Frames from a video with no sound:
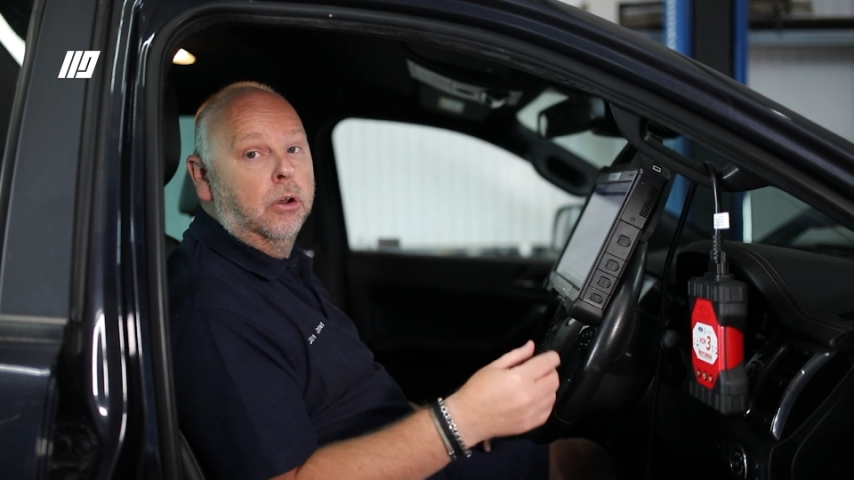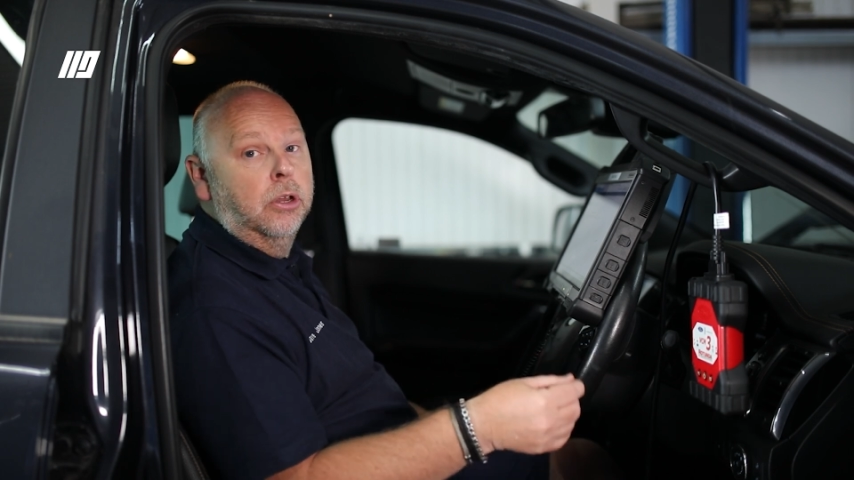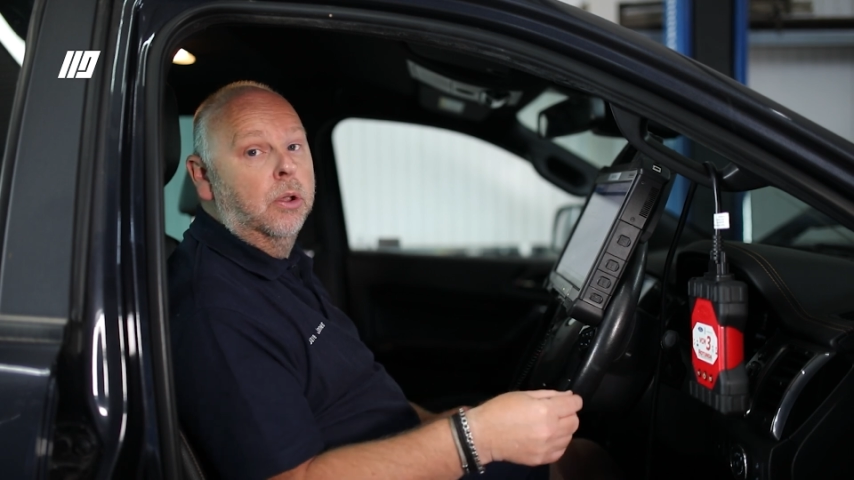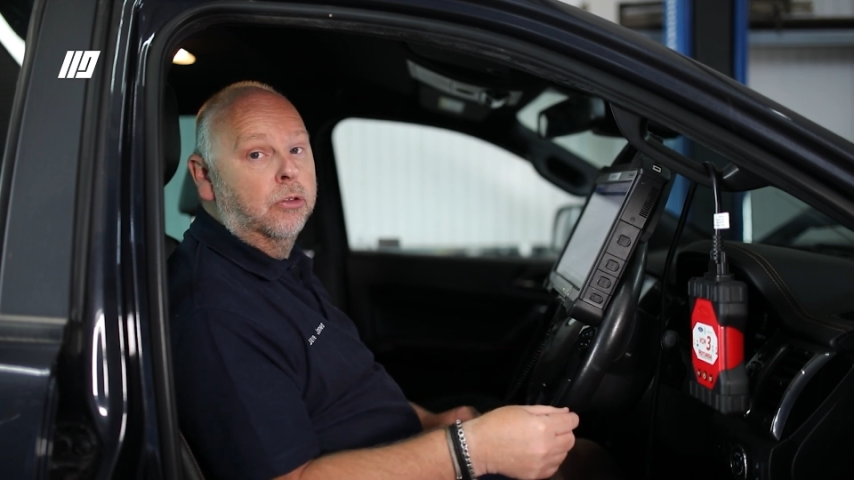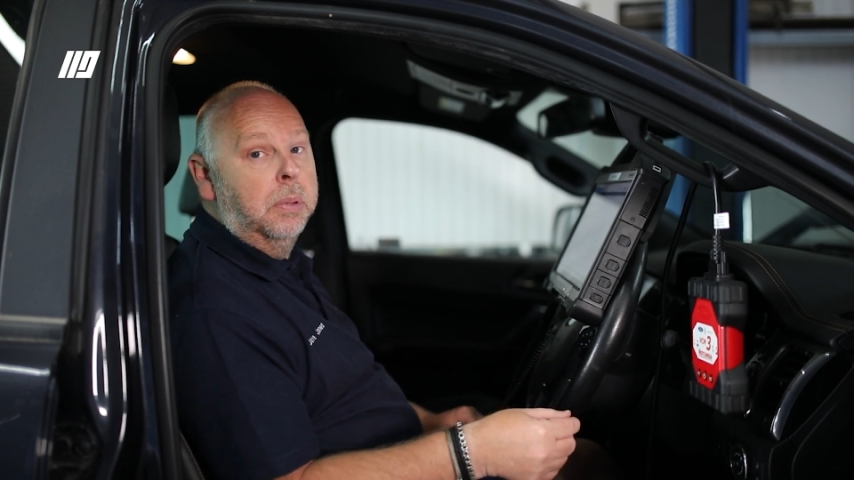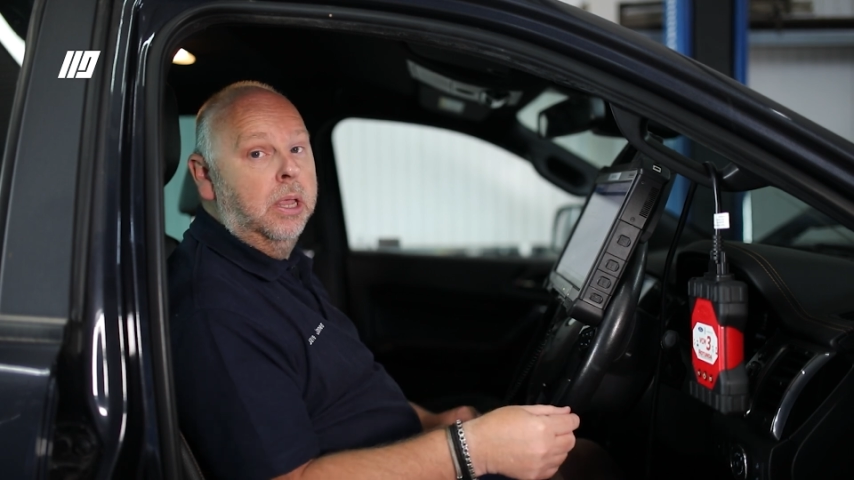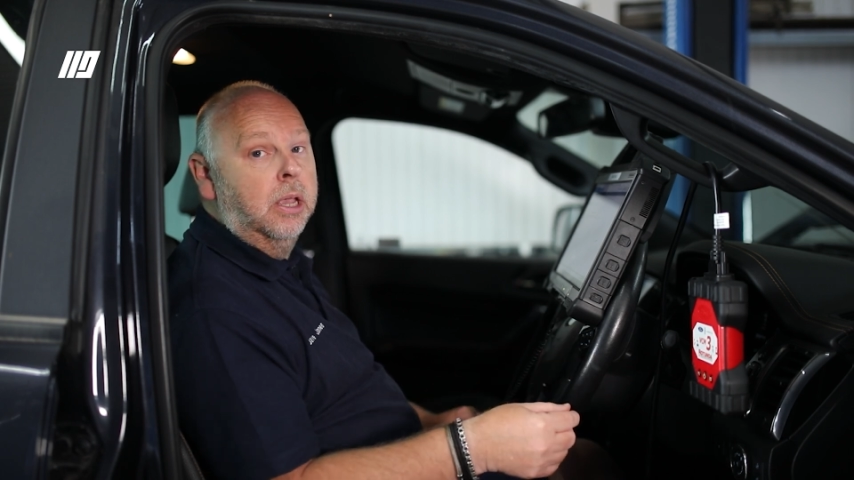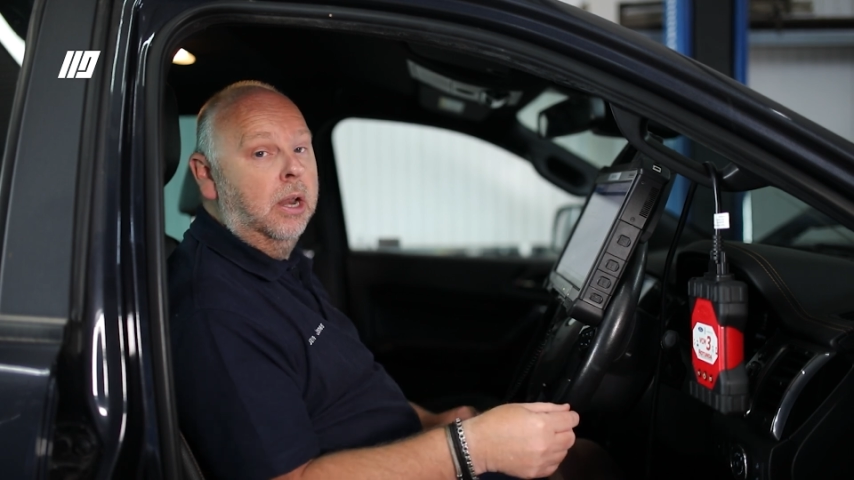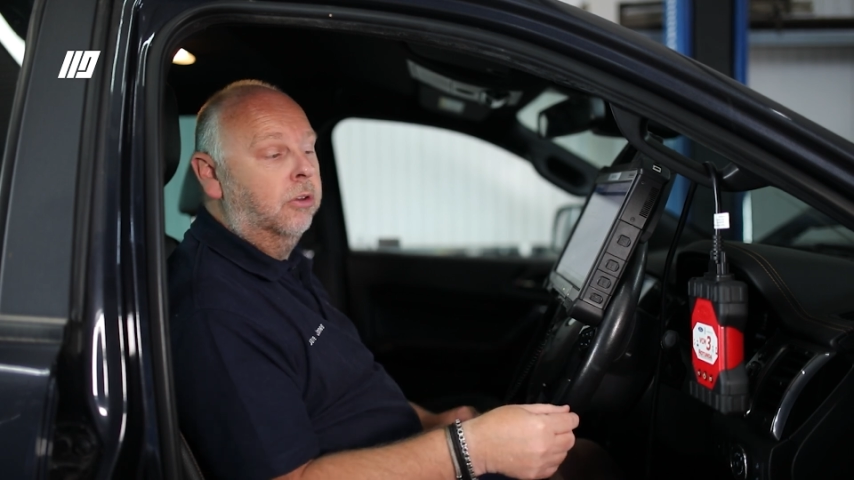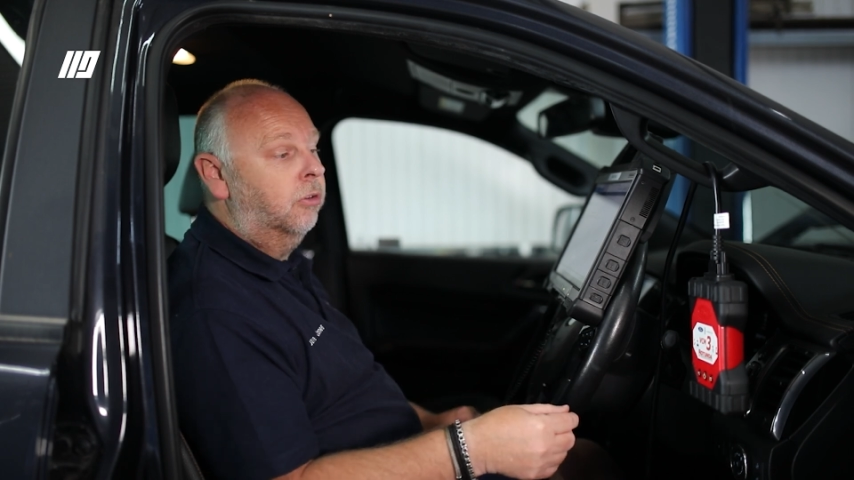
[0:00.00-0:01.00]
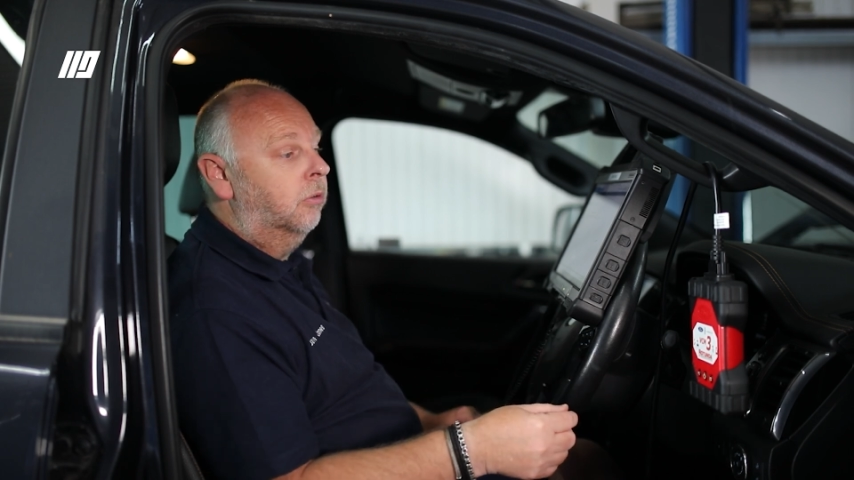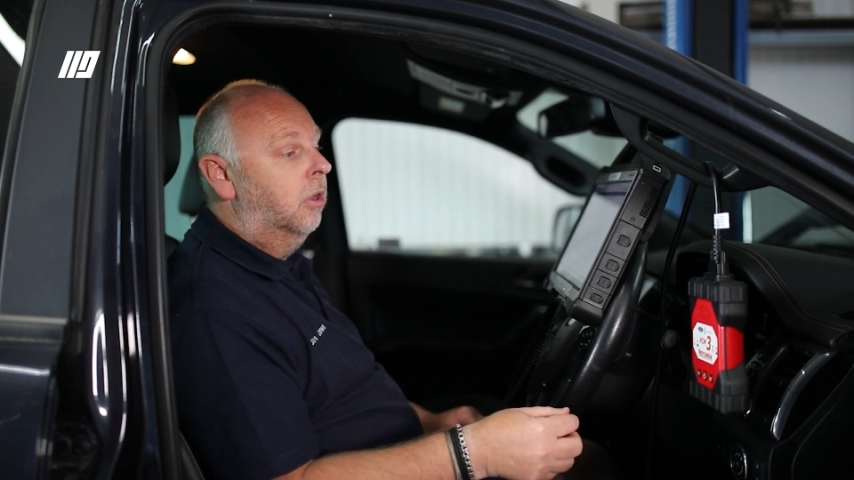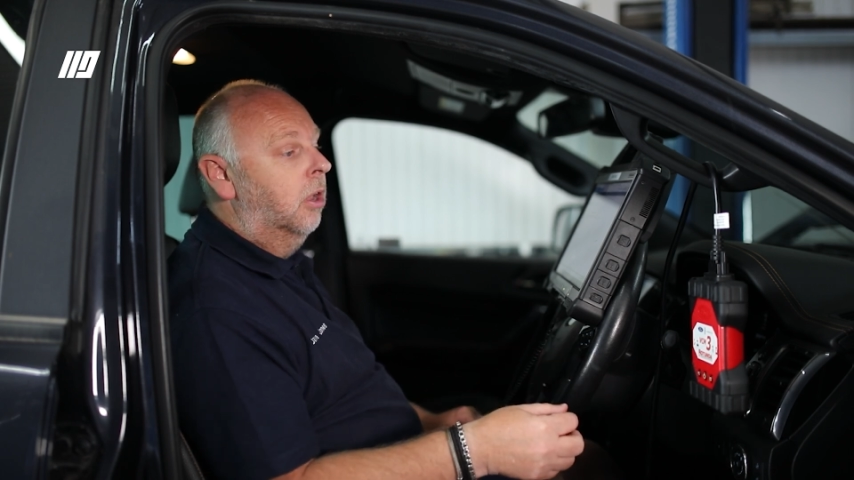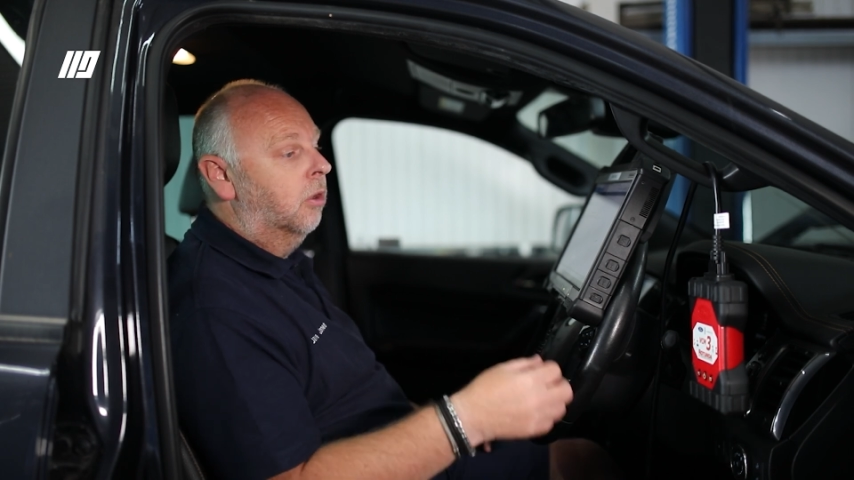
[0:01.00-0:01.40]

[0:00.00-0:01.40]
on a USB connection